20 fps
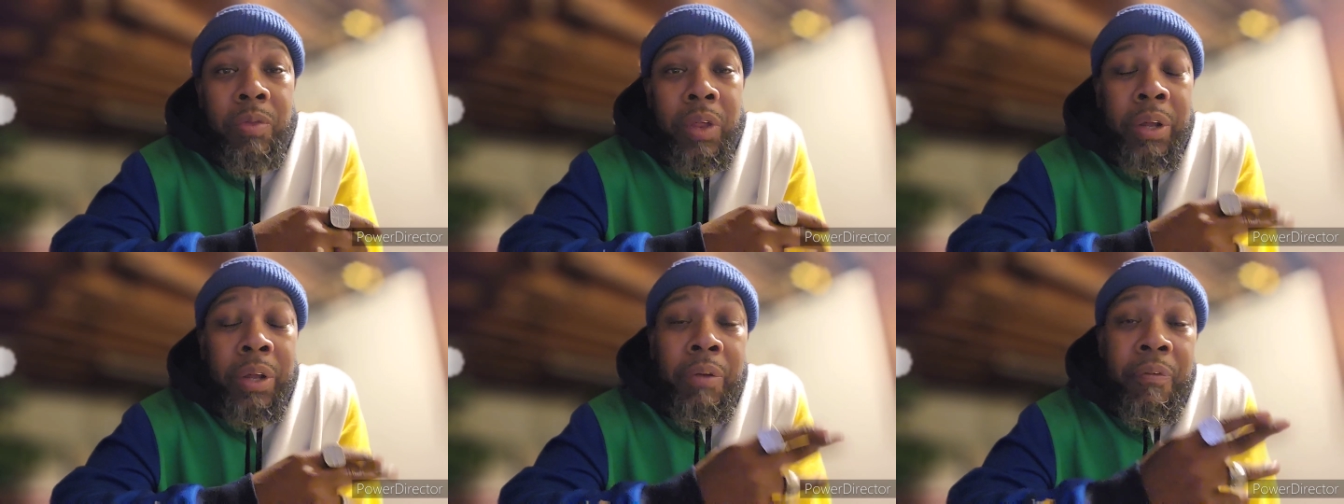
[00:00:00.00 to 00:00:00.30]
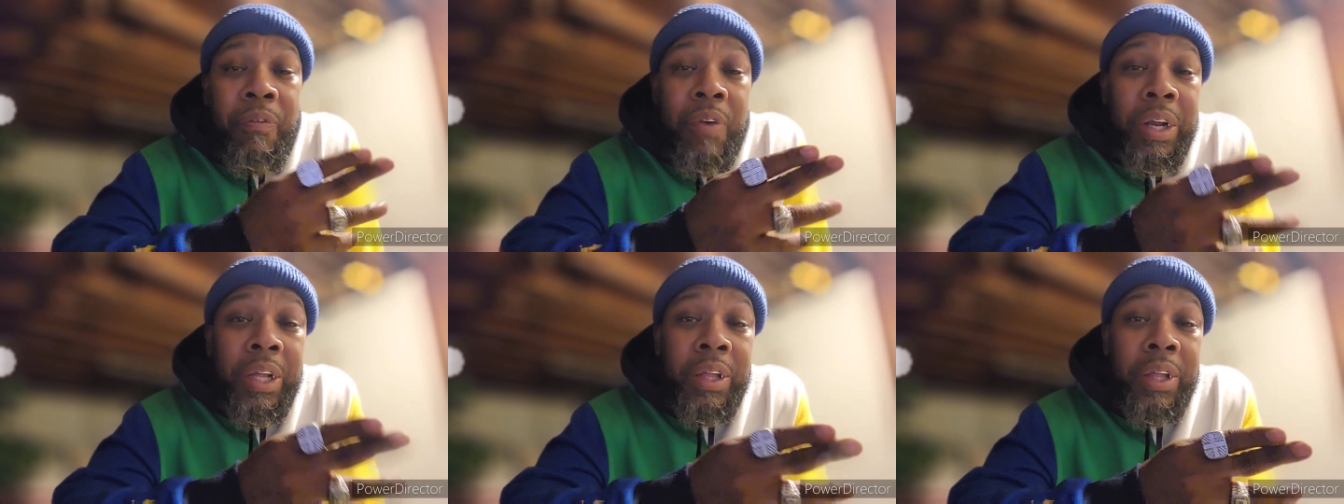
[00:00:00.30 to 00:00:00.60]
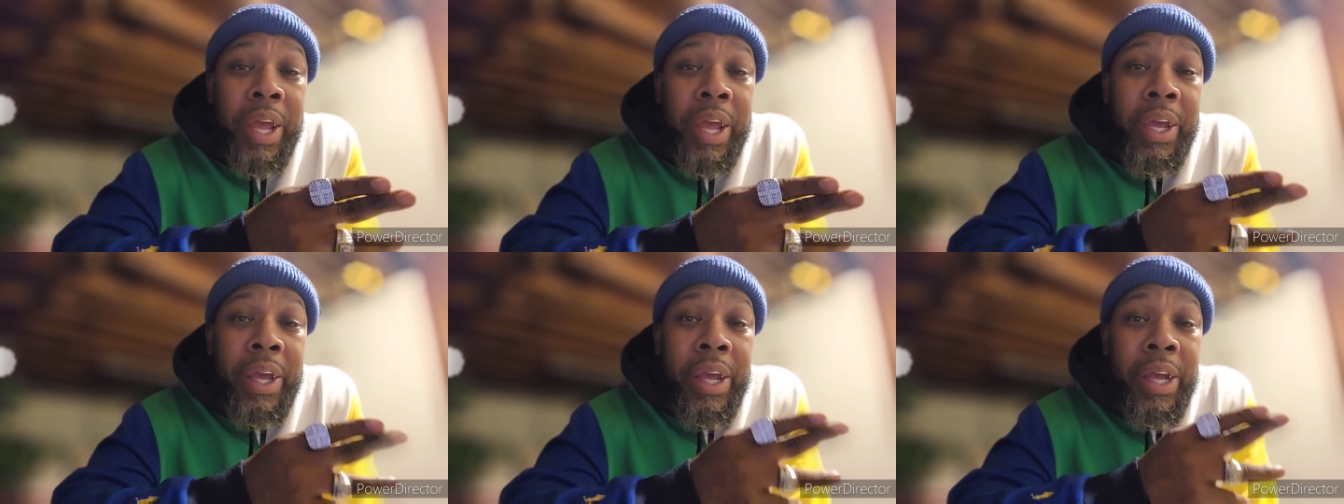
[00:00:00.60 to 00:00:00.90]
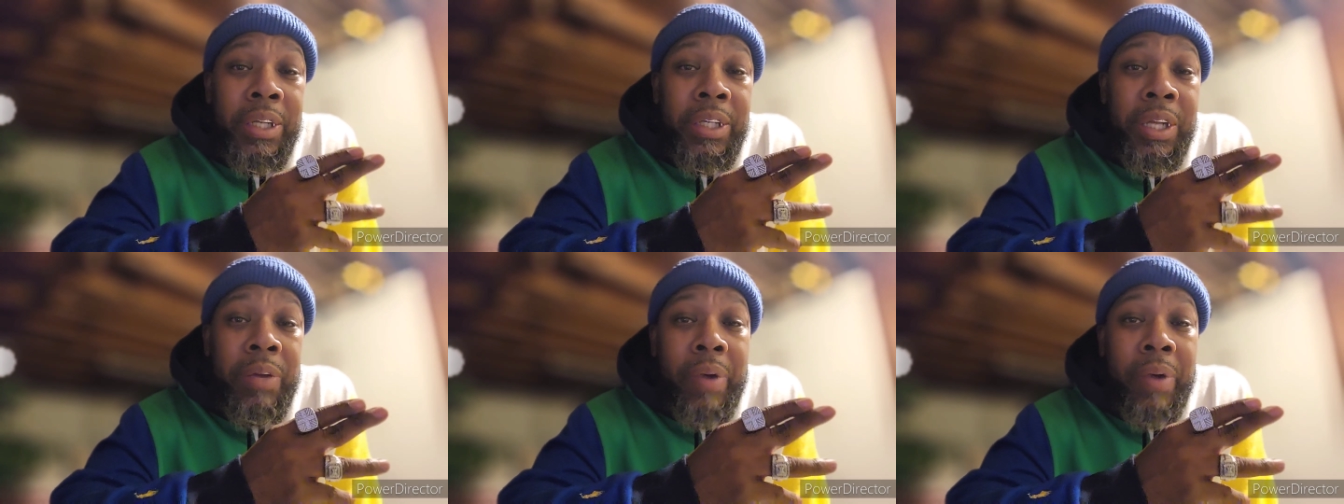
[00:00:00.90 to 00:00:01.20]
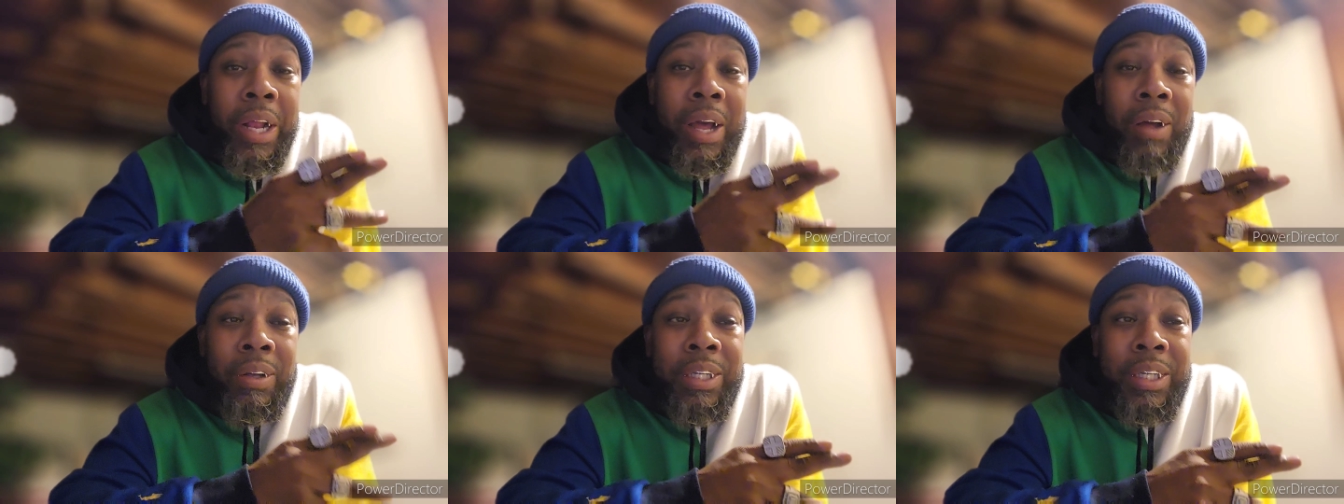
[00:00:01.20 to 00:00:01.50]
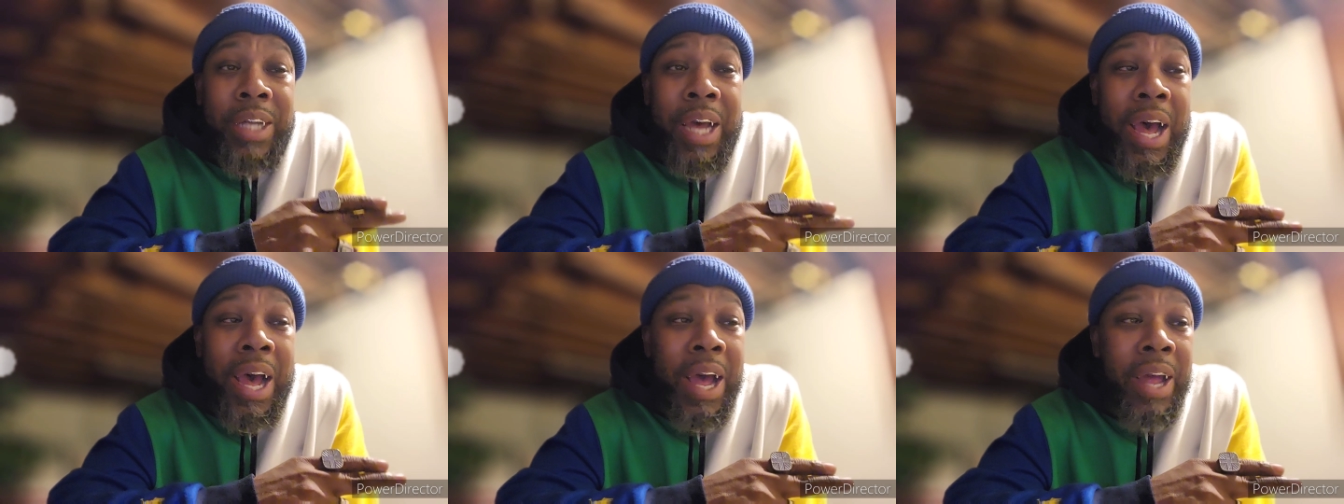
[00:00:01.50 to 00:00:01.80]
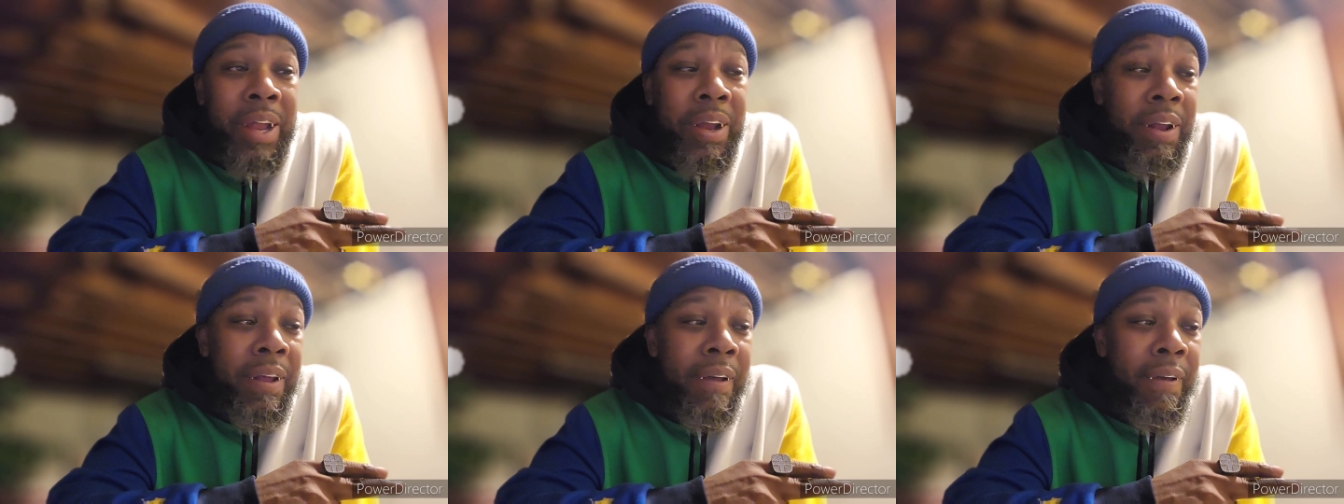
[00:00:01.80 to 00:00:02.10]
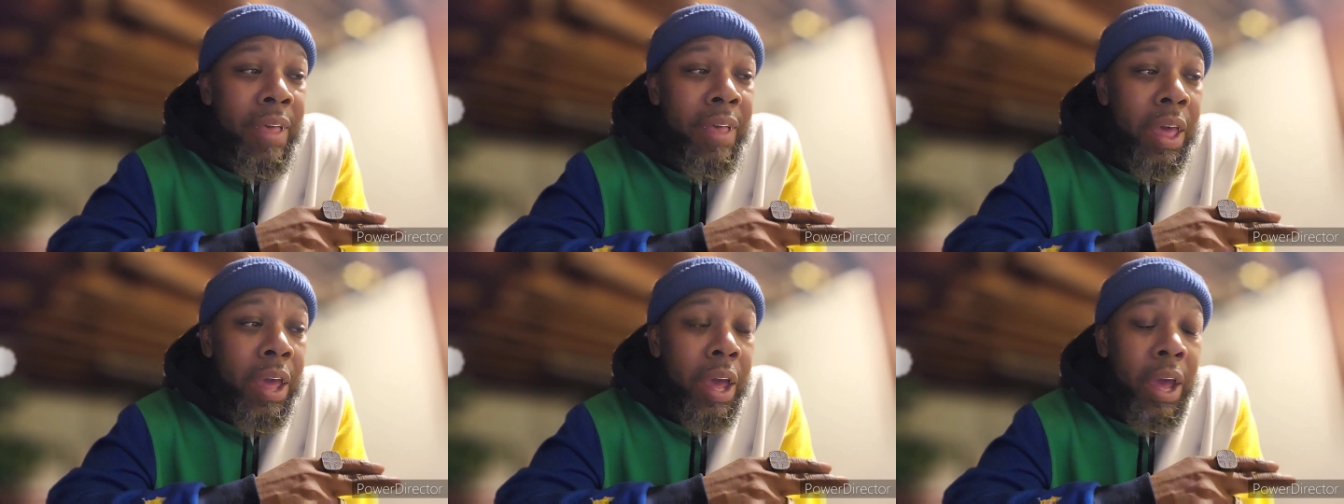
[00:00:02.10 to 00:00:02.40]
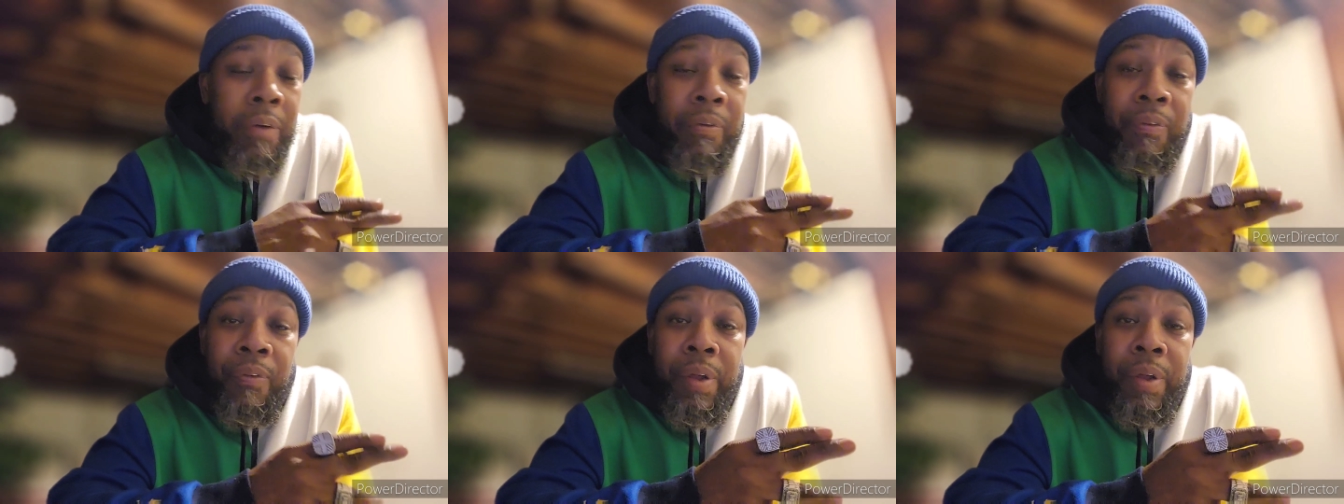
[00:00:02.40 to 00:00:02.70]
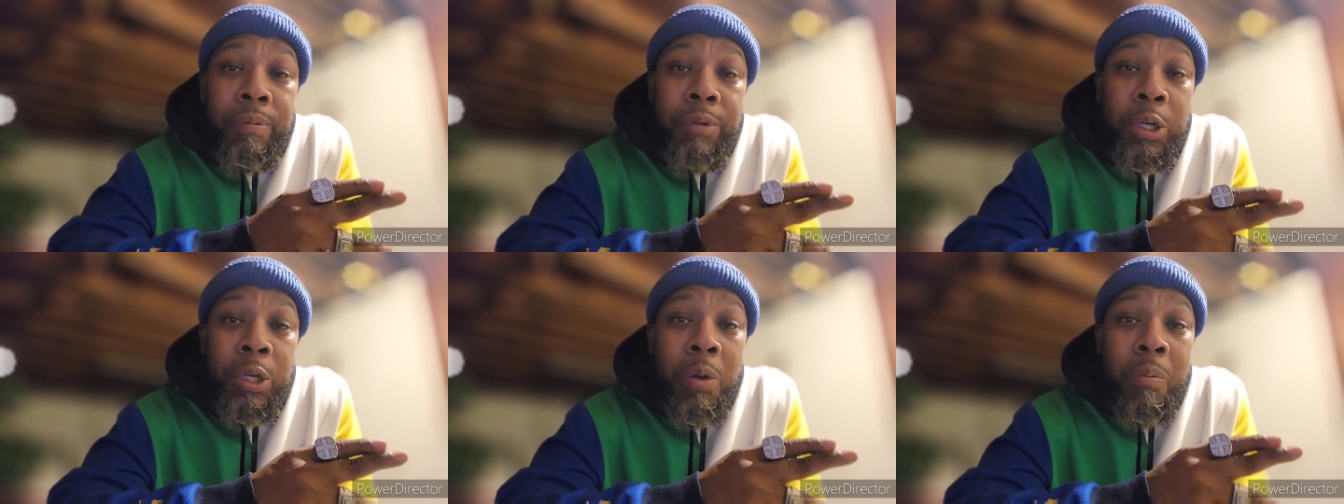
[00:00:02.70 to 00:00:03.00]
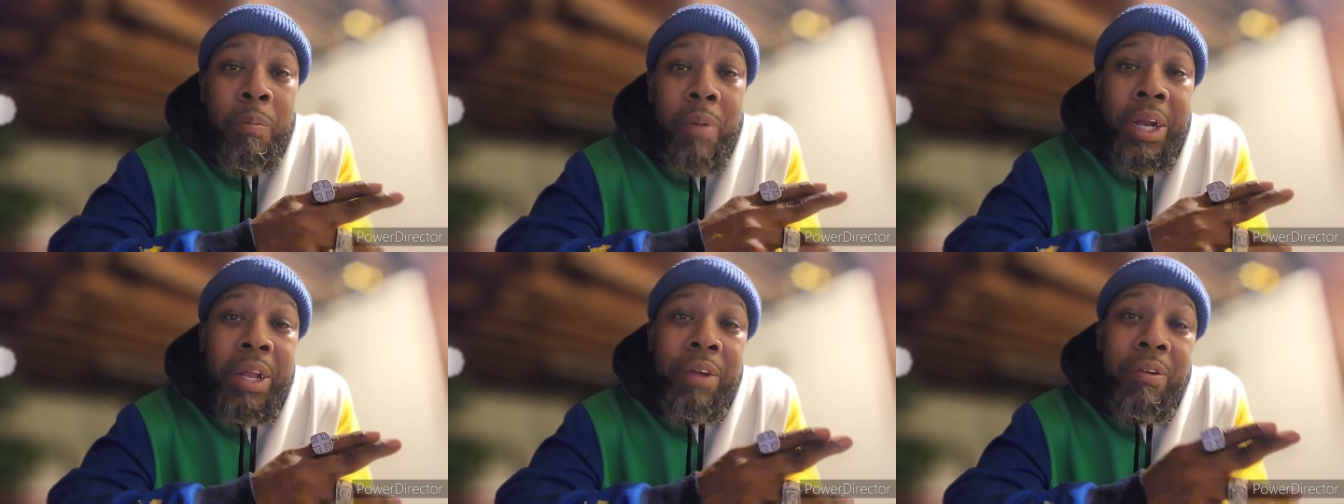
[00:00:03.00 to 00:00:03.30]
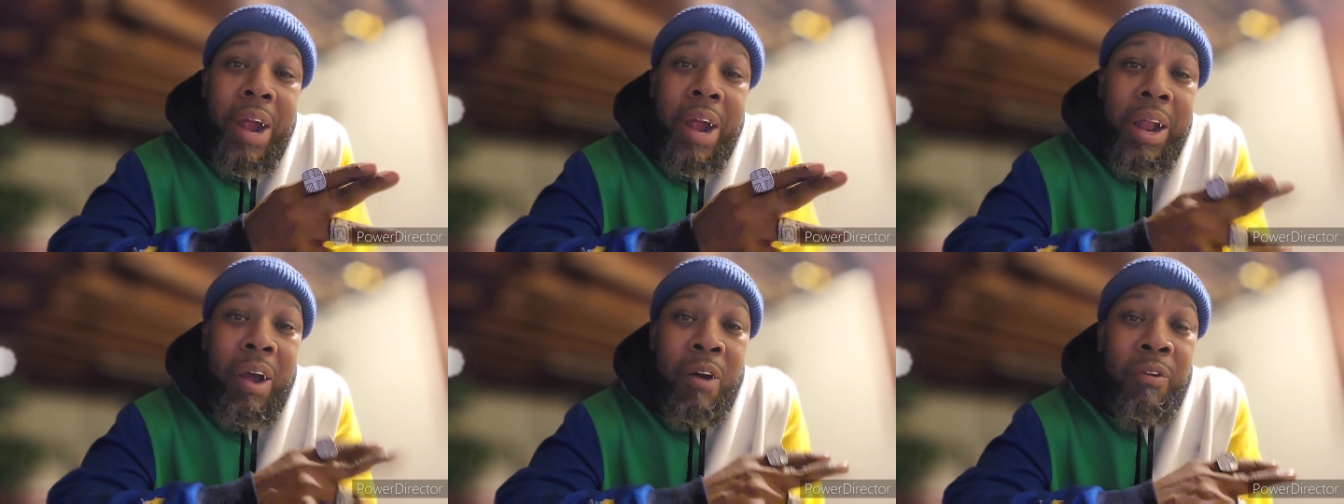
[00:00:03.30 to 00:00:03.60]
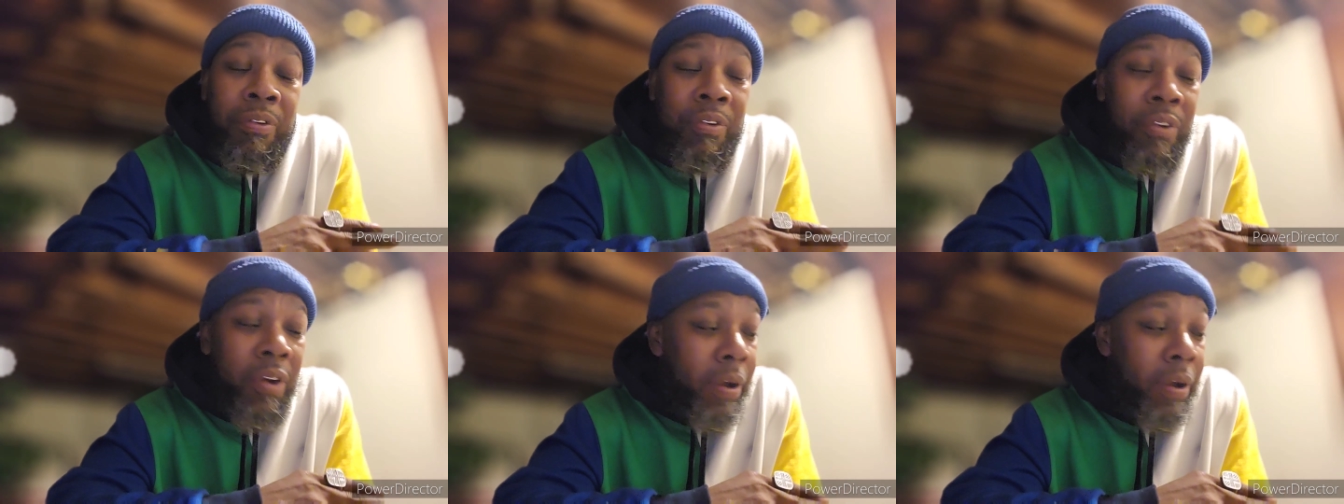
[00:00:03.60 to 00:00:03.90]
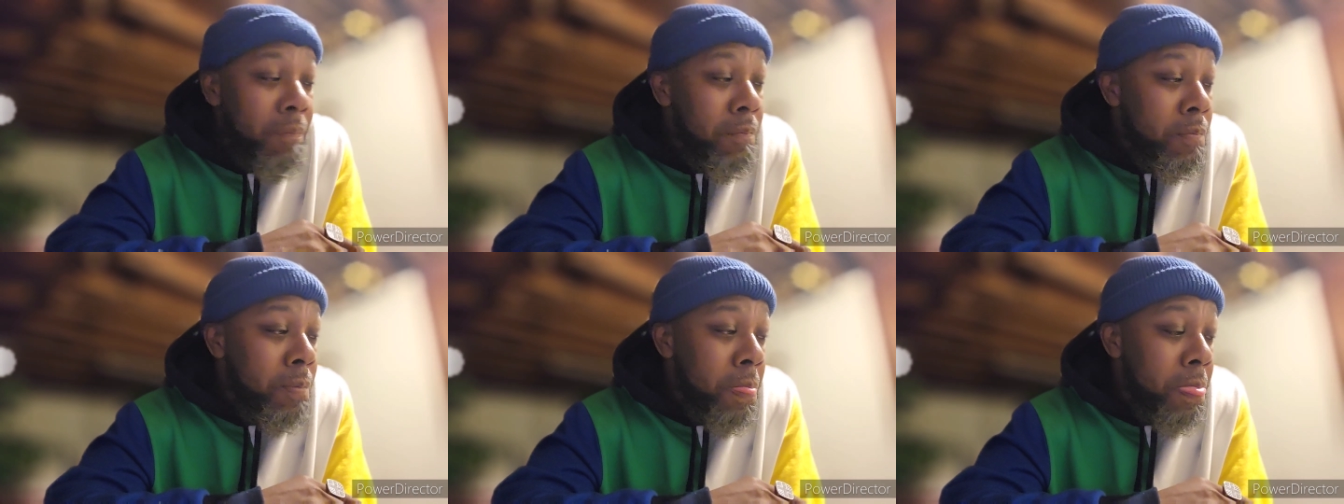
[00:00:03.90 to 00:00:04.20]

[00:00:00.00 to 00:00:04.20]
And the funny thing is, he went outside and flipped your money right out front.